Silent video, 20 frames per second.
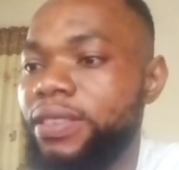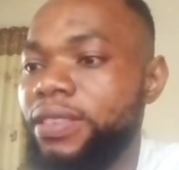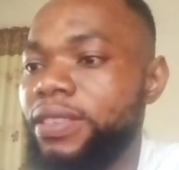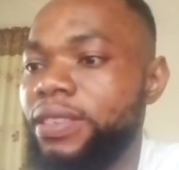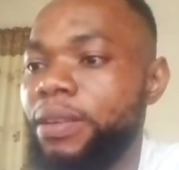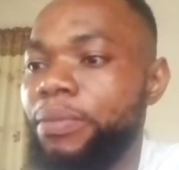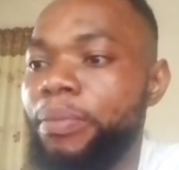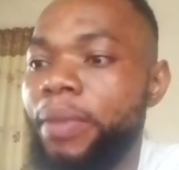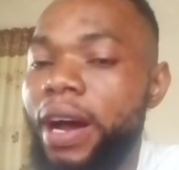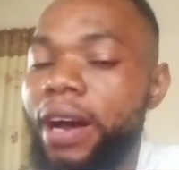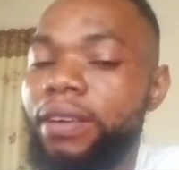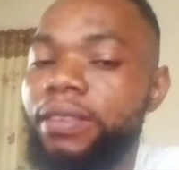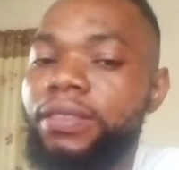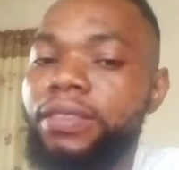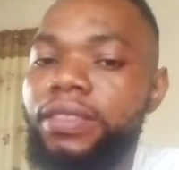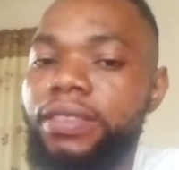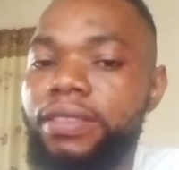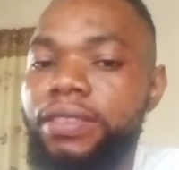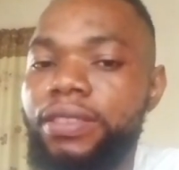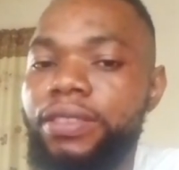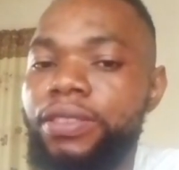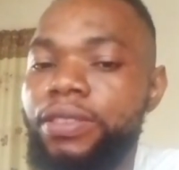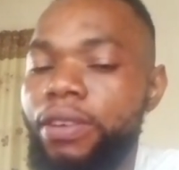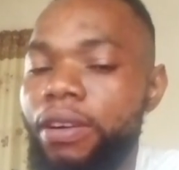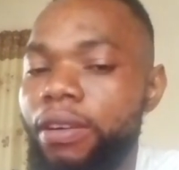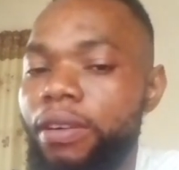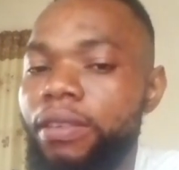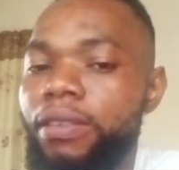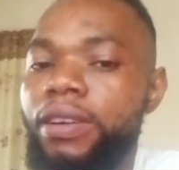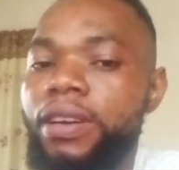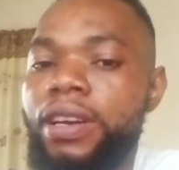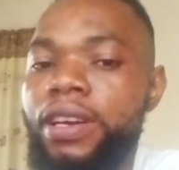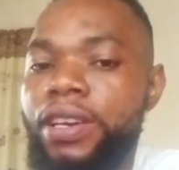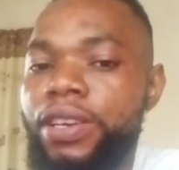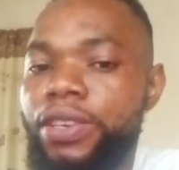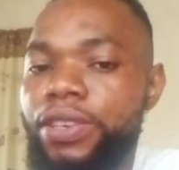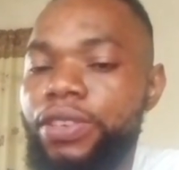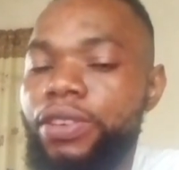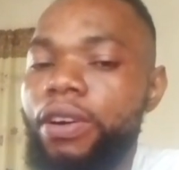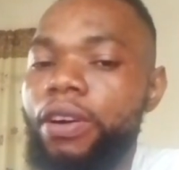It's about
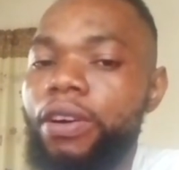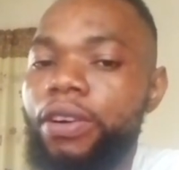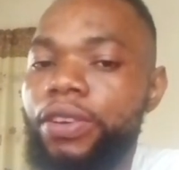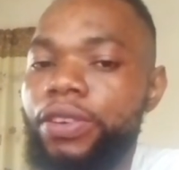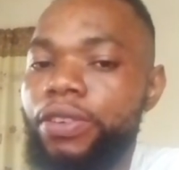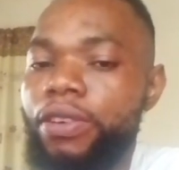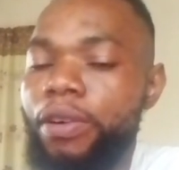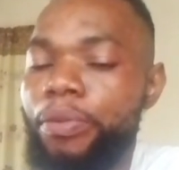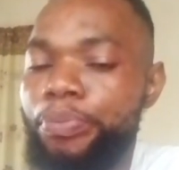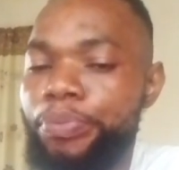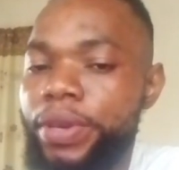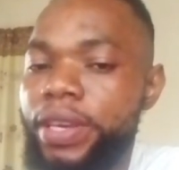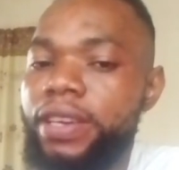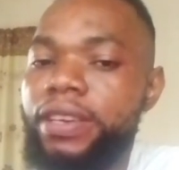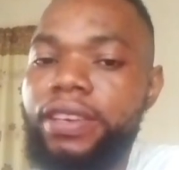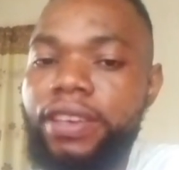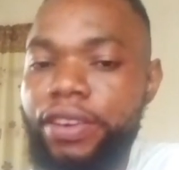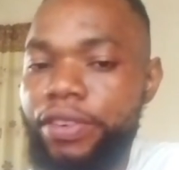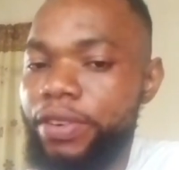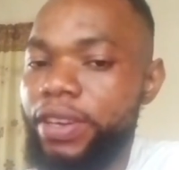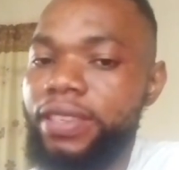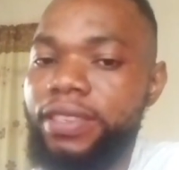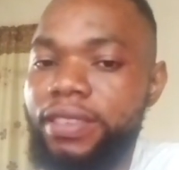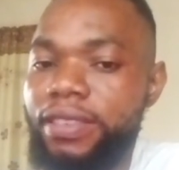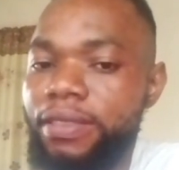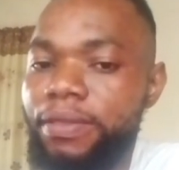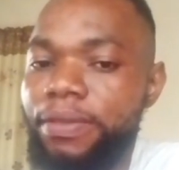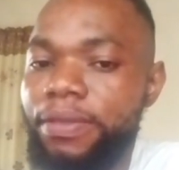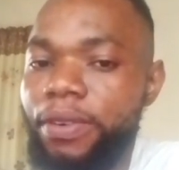your being creative.